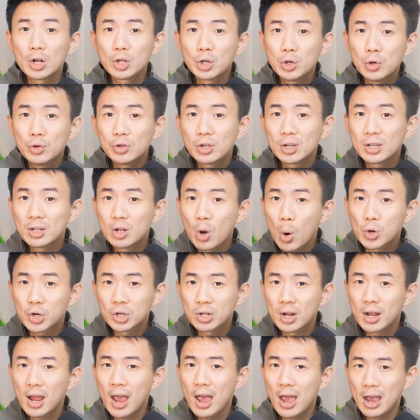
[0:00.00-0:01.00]
using Notion
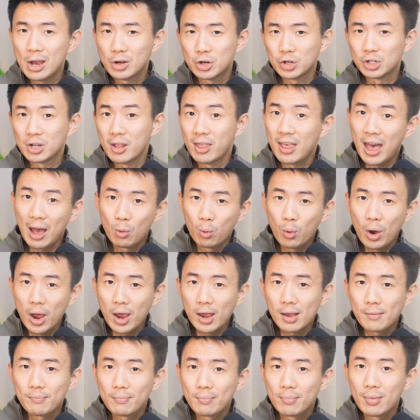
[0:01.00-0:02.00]
AI Agent that
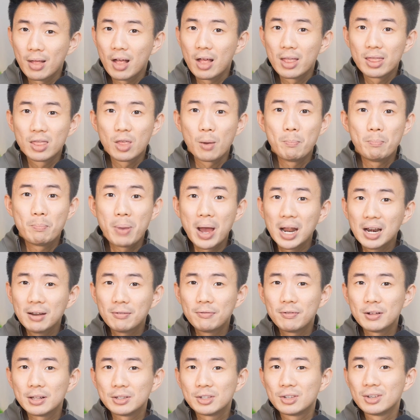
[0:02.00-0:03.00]
way, the
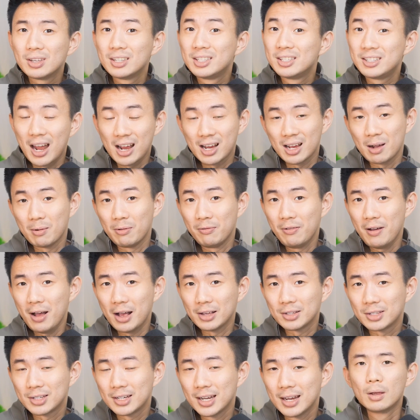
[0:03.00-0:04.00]
benefits stack up
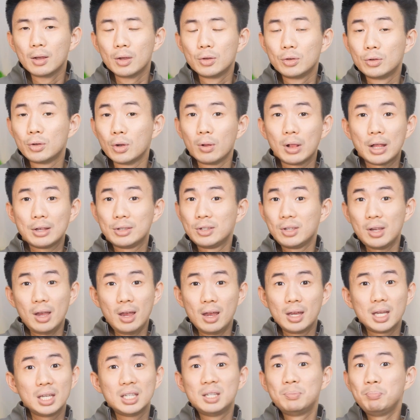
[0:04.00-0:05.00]
fast. So let's
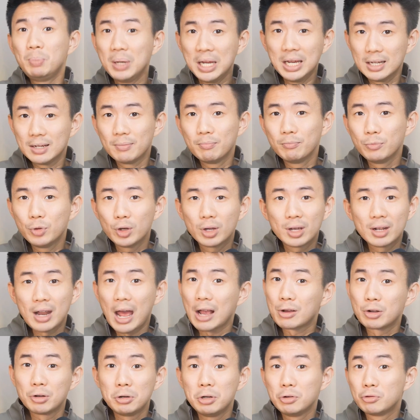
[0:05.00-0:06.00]
say speed. You can
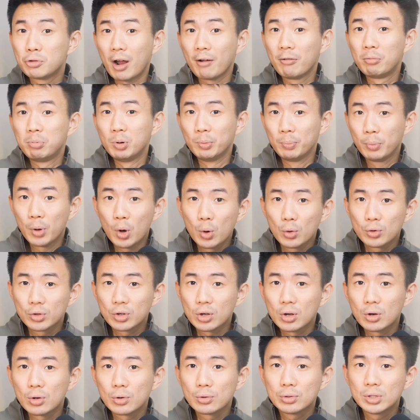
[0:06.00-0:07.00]
actually draft
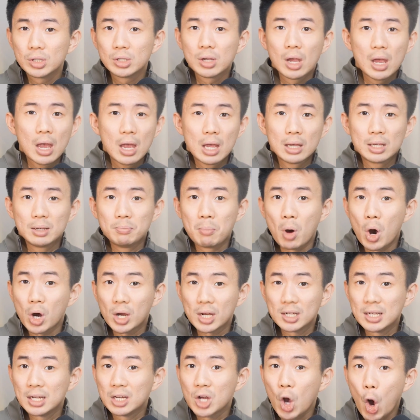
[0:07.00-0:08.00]
proposals,
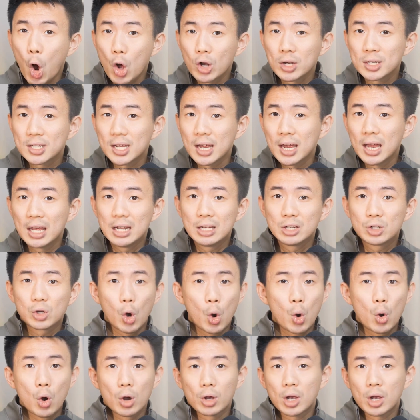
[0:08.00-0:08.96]
marketing content, or